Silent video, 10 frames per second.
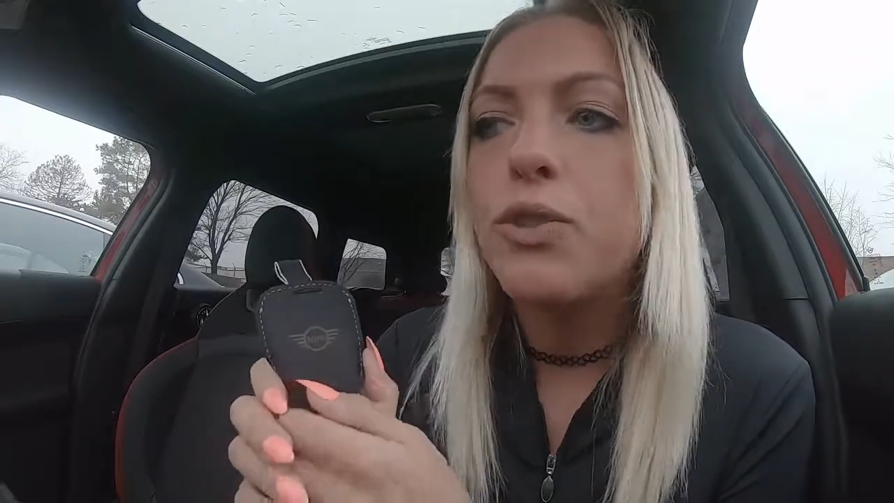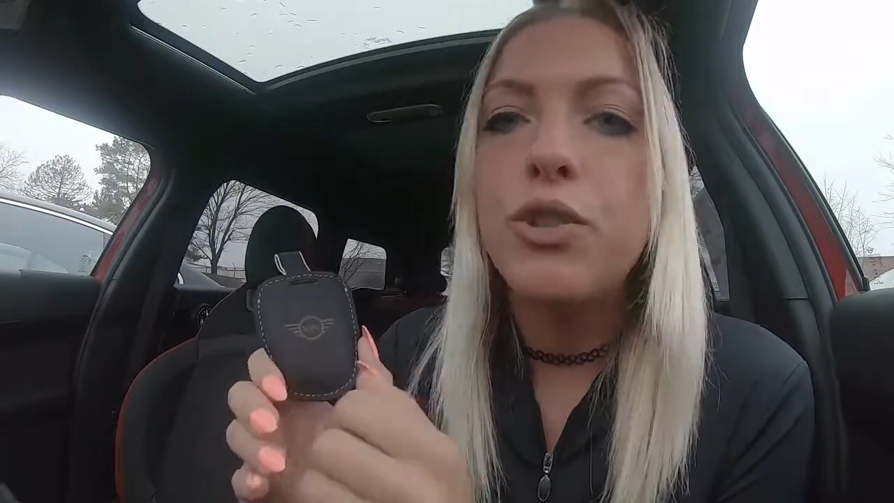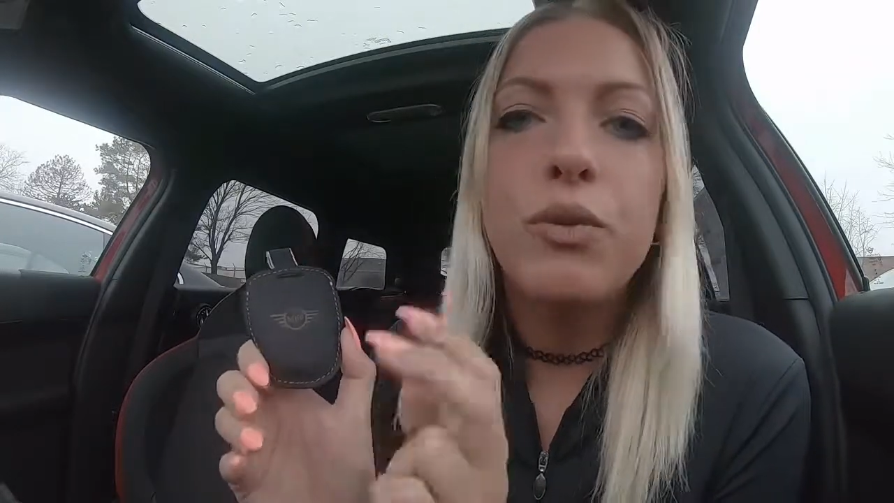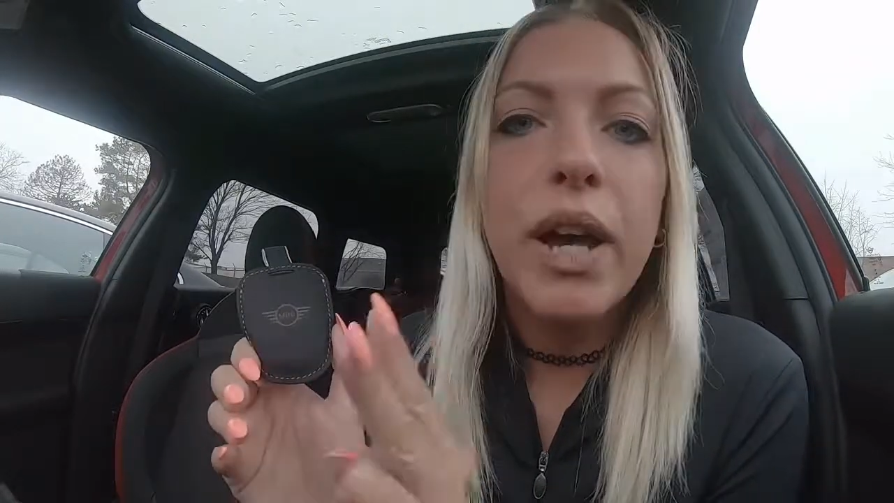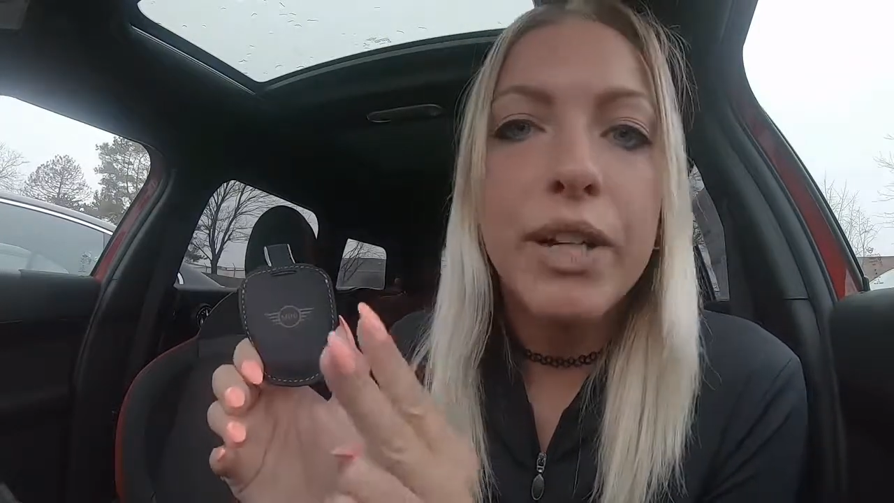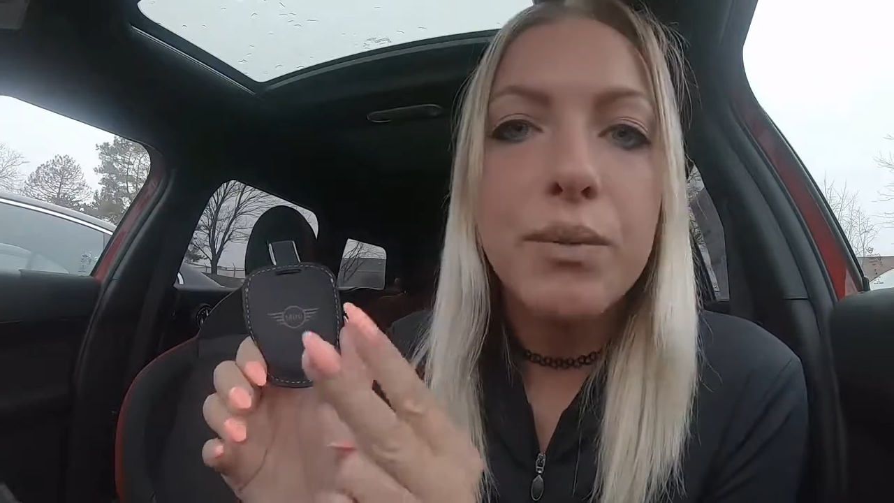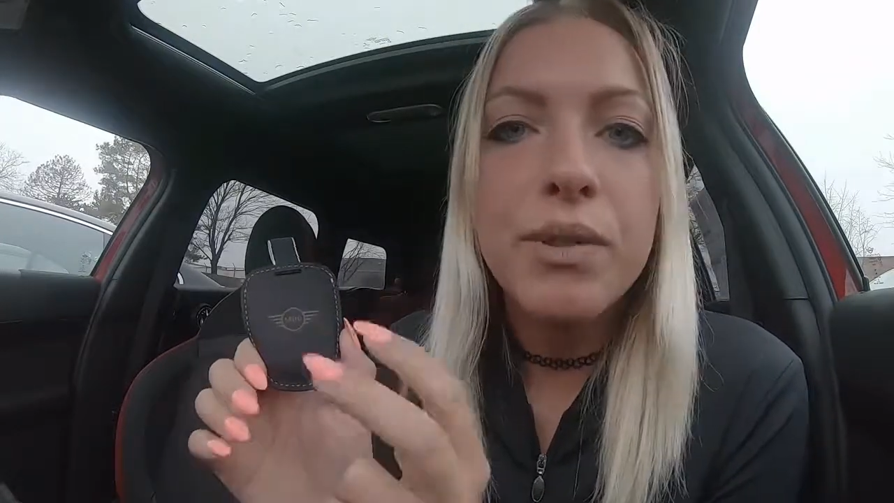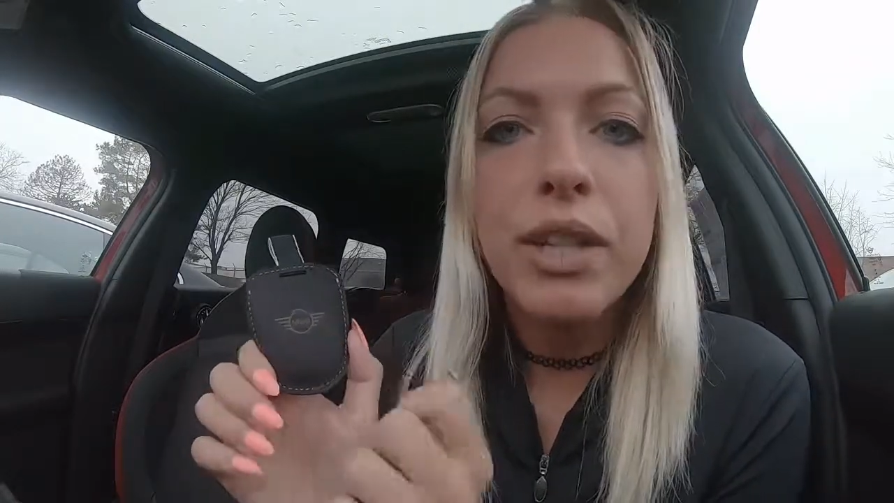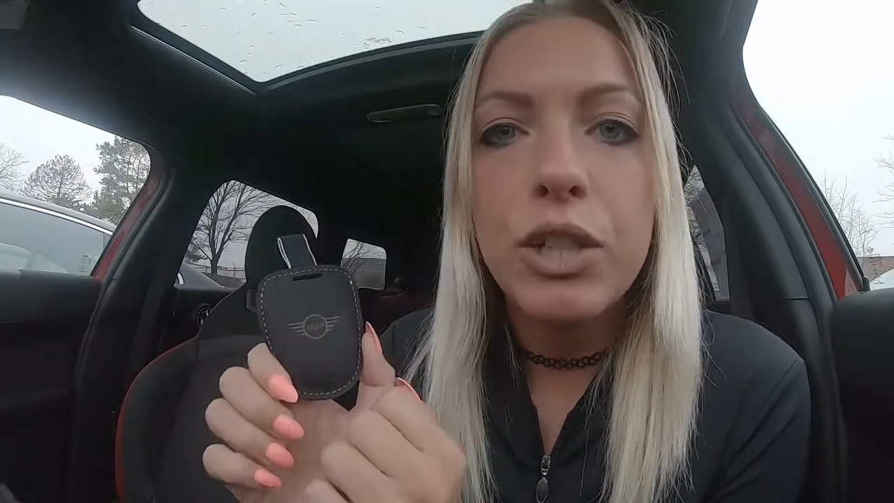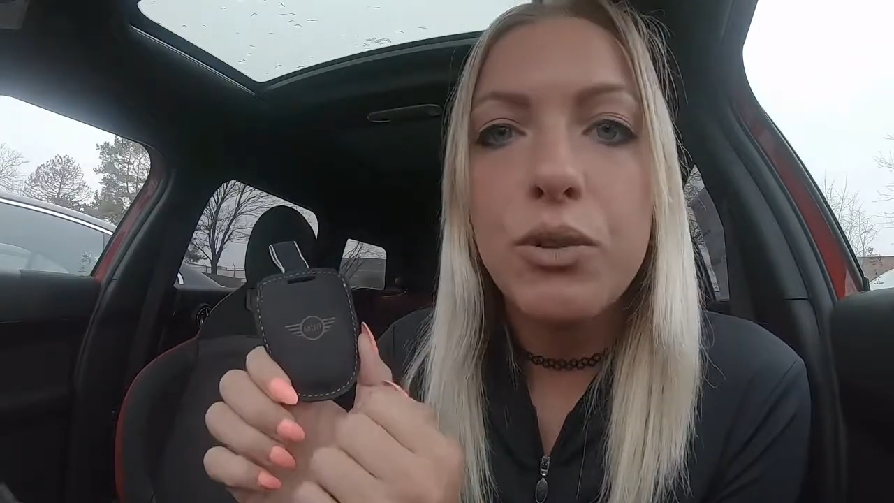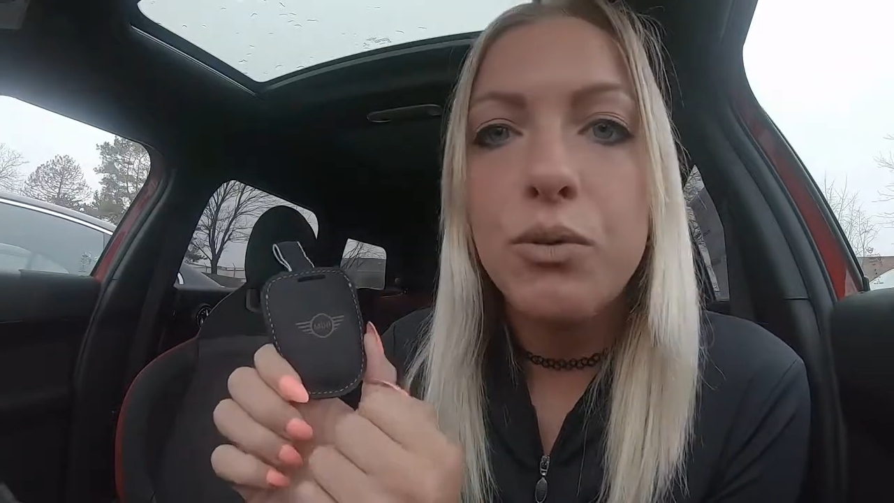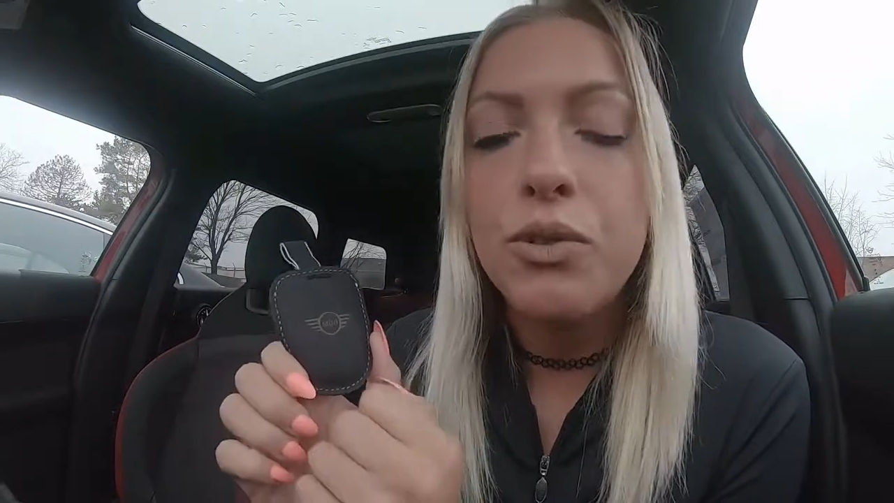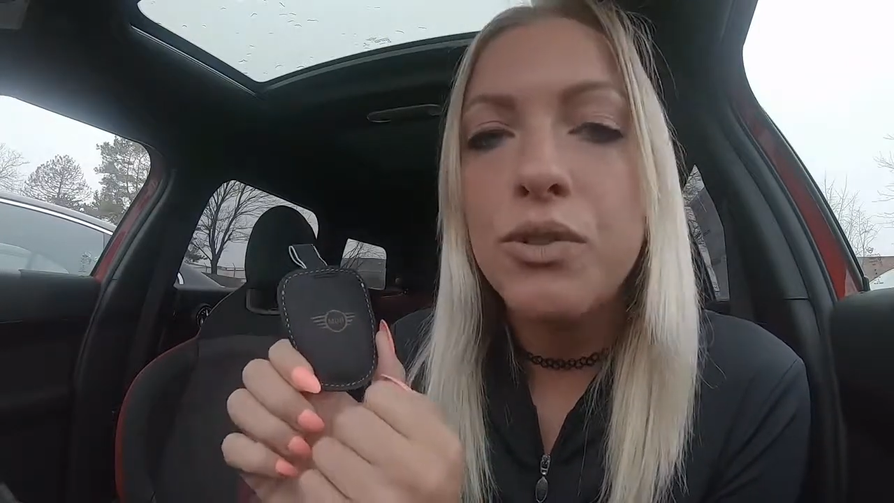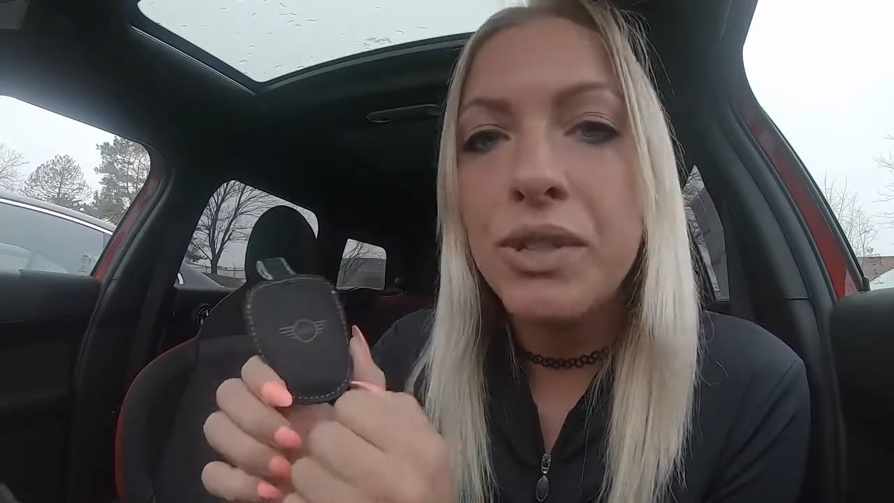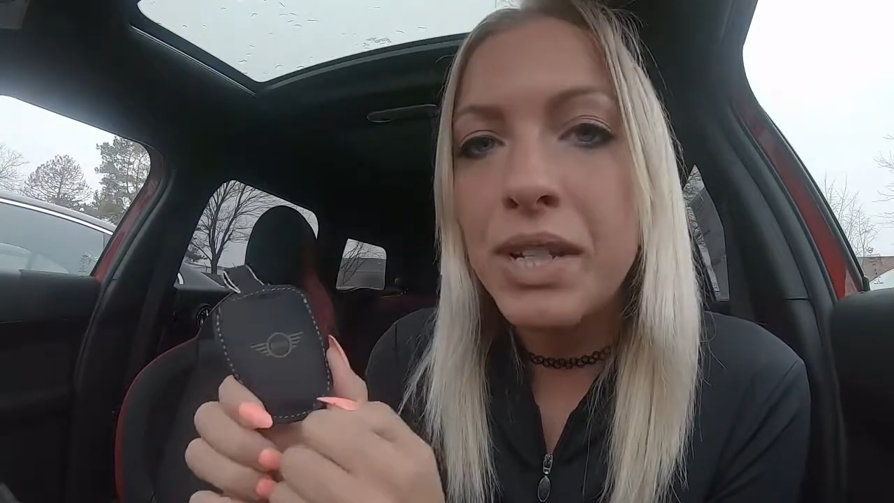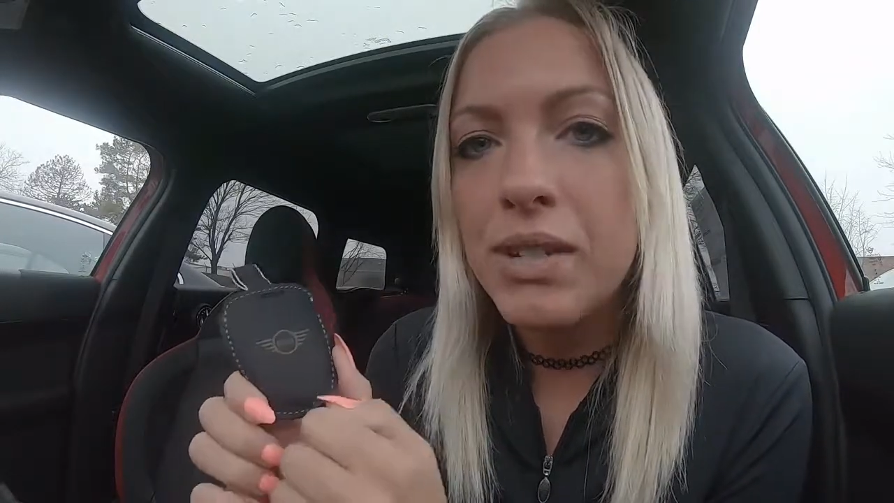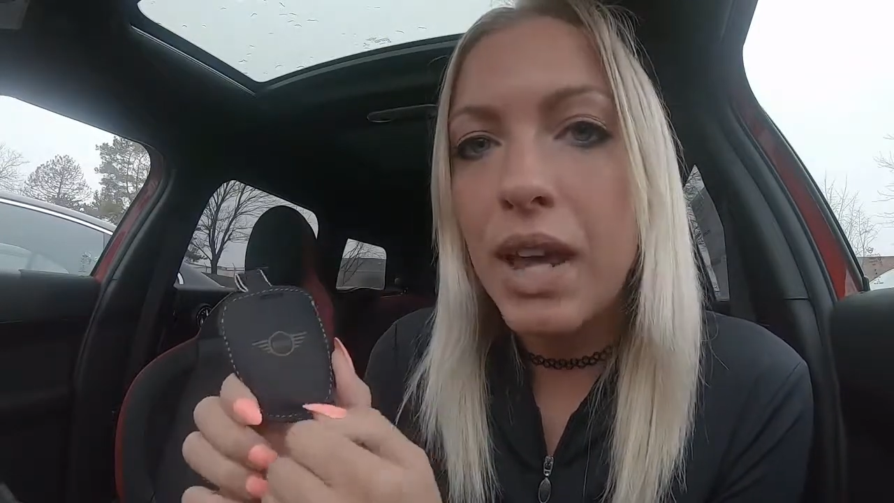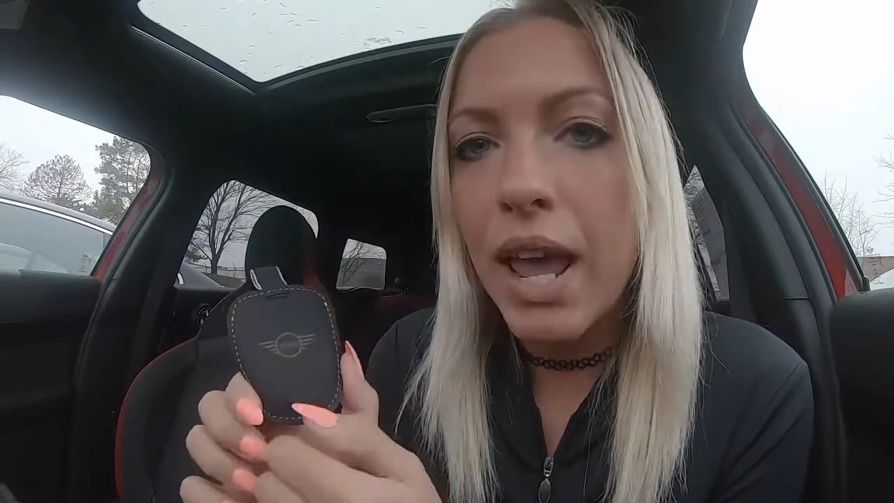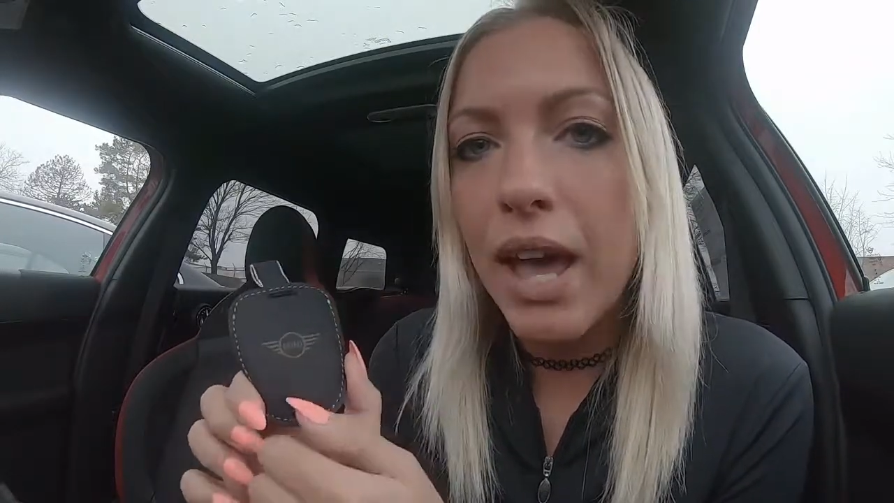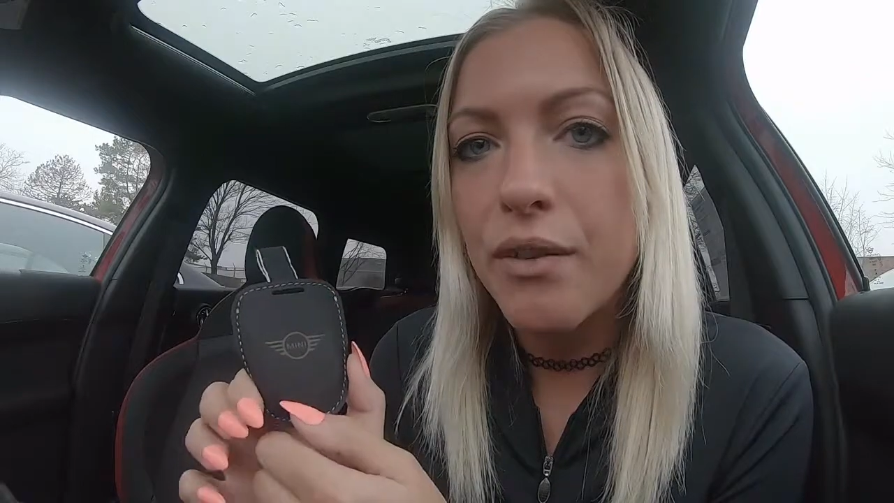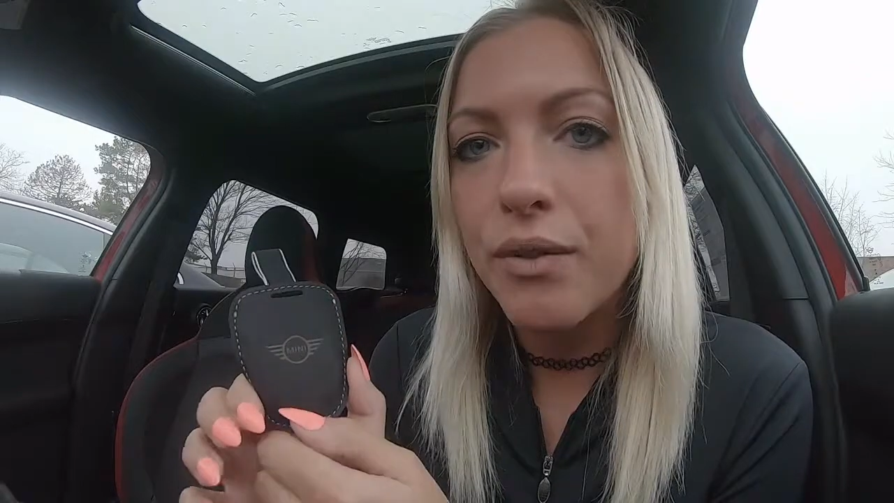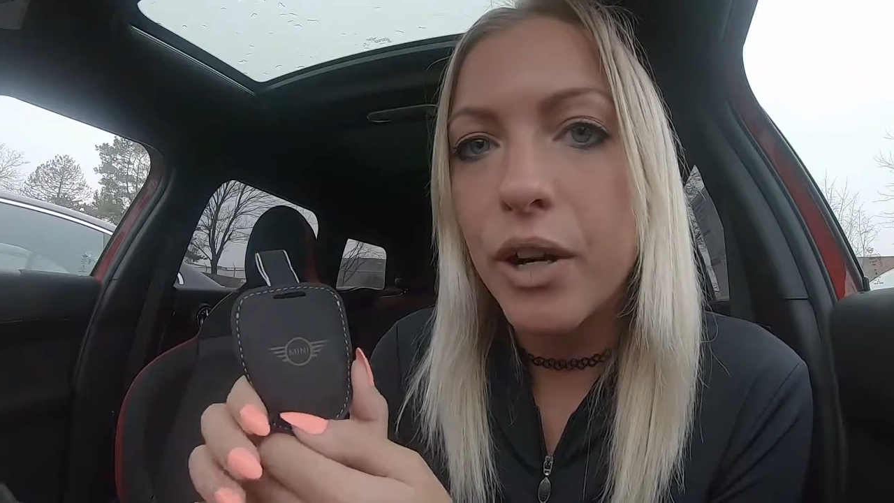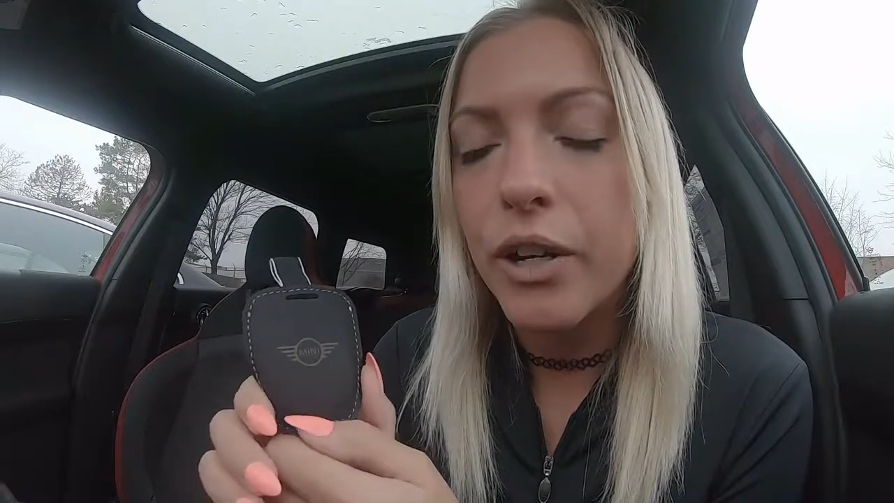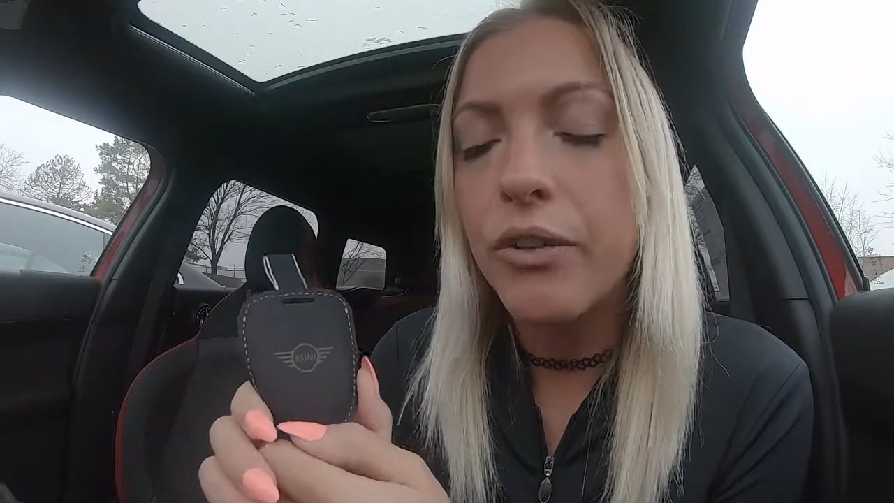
two items that you need to have are,